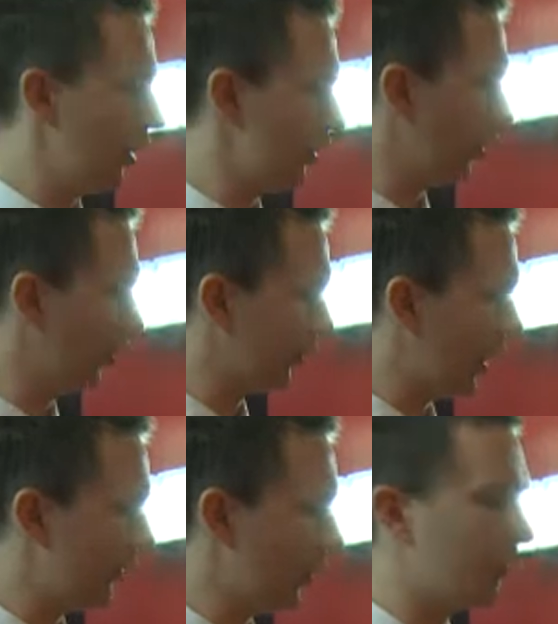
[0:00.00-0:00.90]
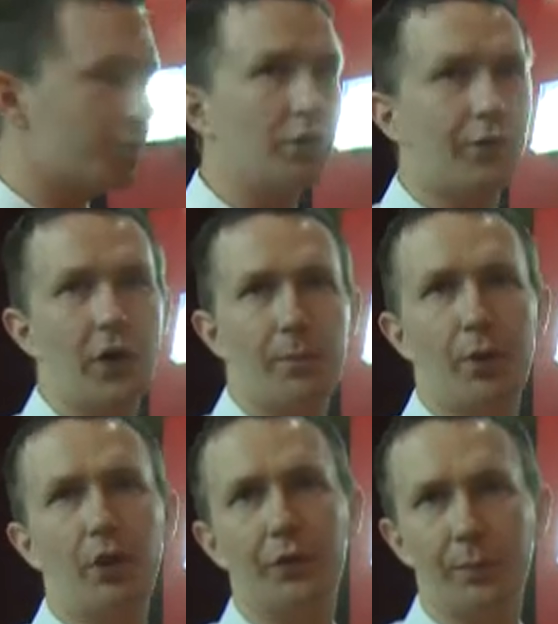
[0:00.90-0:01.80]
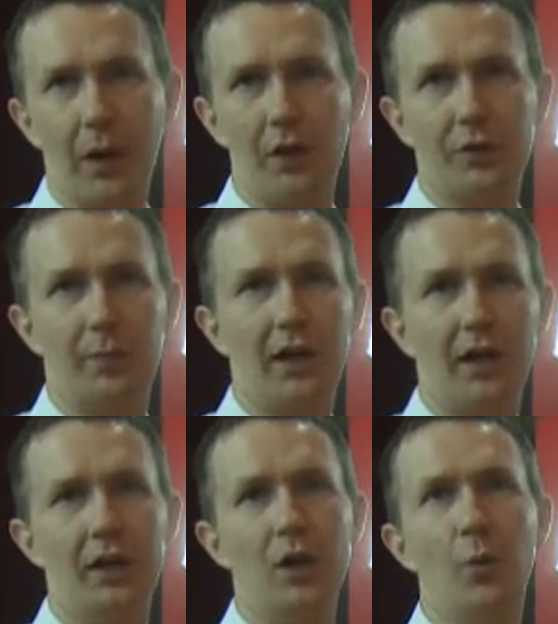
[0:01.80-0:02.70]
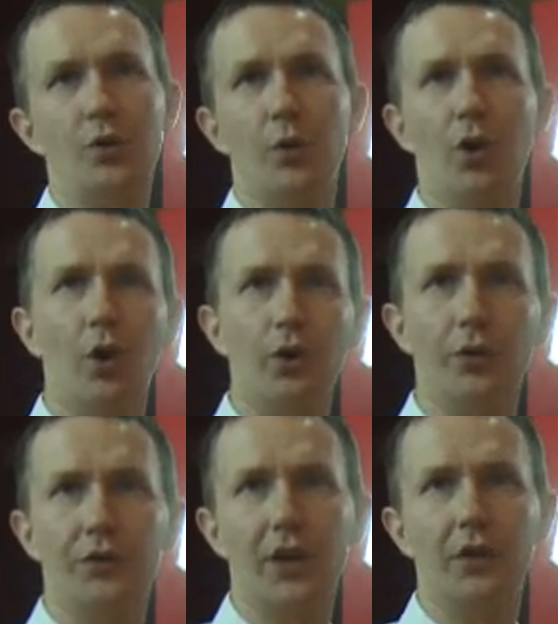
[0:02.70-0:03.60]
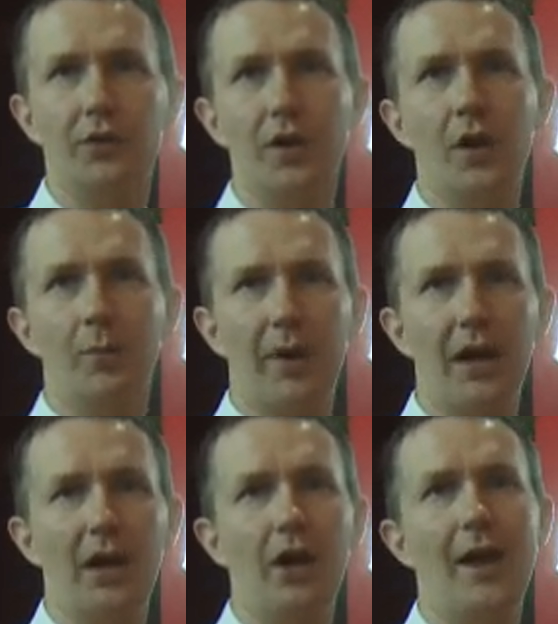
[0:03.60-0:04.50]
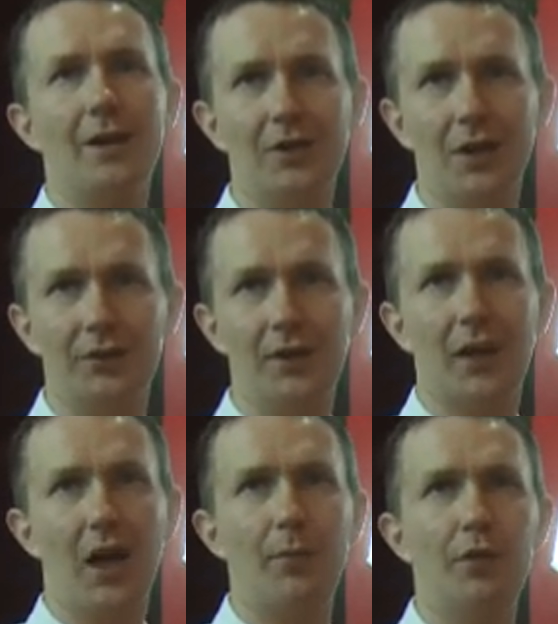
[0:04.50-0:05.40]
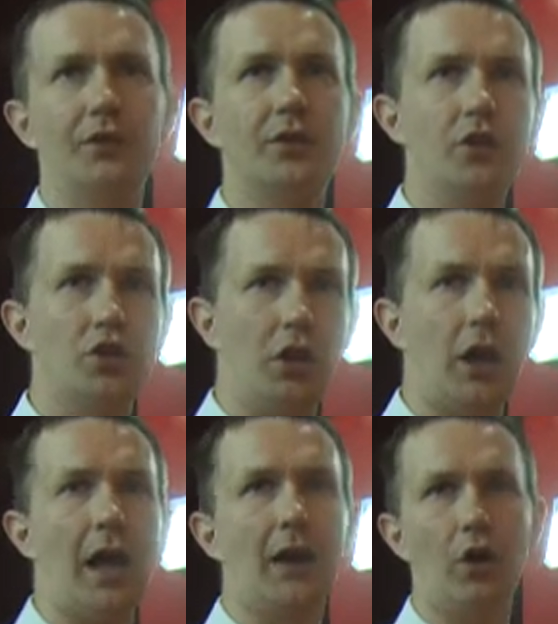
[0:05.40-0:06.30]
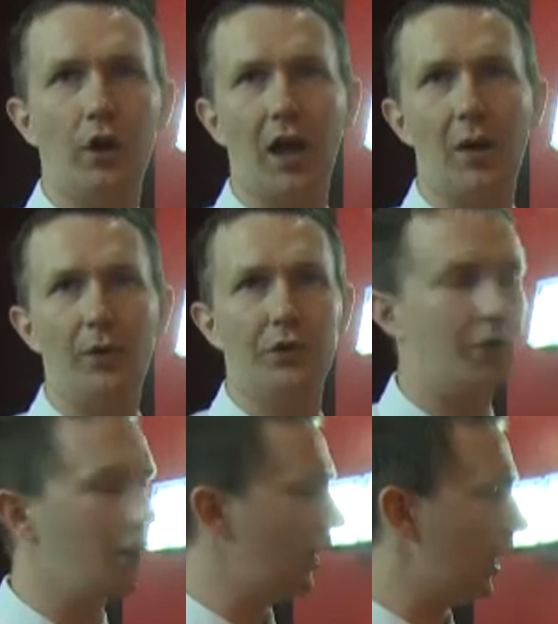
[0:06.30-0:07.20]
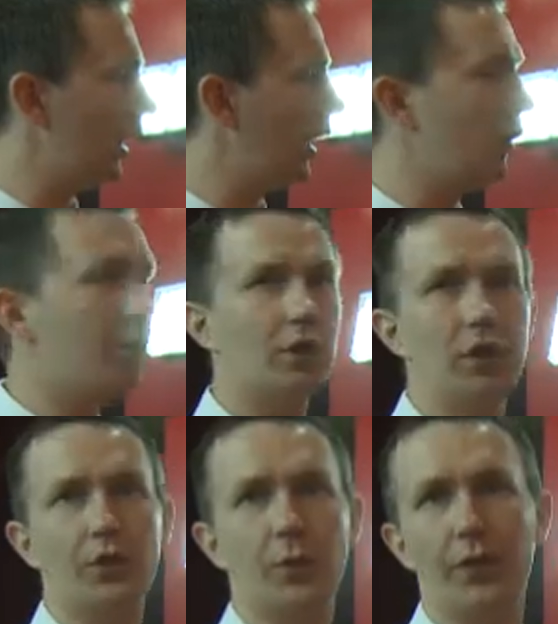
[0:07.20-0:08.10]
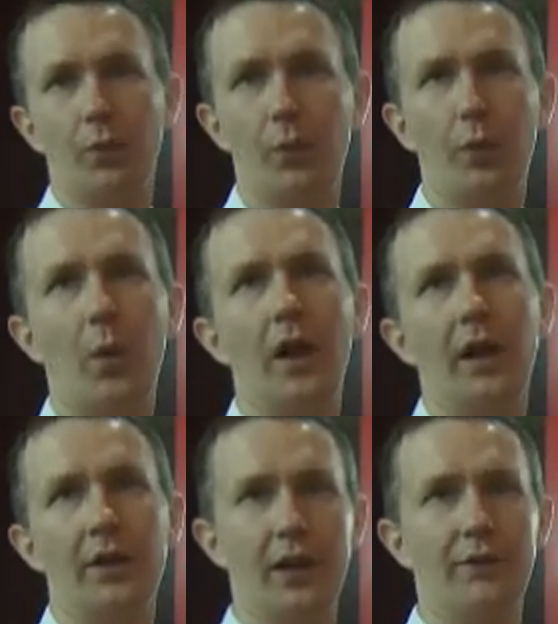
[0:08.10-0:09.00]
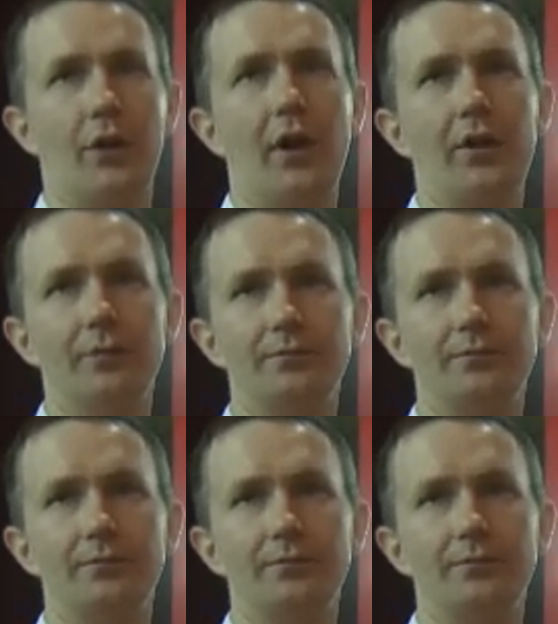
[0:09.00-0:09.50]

You also have an option for a pulse power supply, which will auto-sense PAL or NTSC cameras, digital or analog cameras, and allow you to use with white light or infrared.